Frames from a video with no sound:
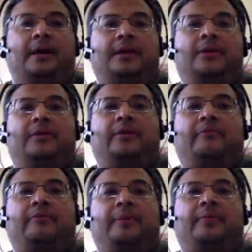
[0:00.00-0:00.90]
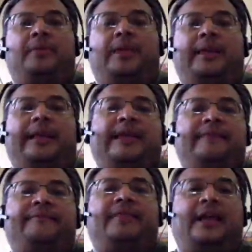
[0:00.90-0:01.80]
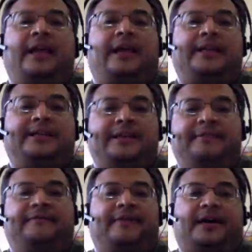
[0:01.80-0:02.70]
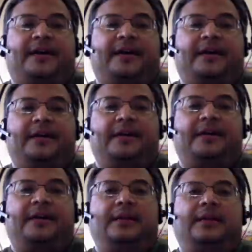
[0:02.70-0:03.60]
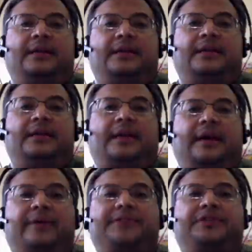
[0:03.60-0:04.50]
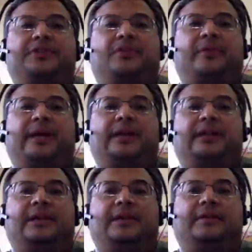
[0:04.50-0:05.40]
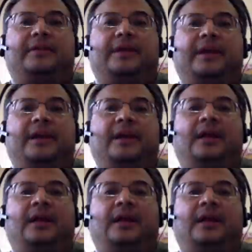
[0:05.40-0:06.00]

remember that if they identified Harrison correctly, right,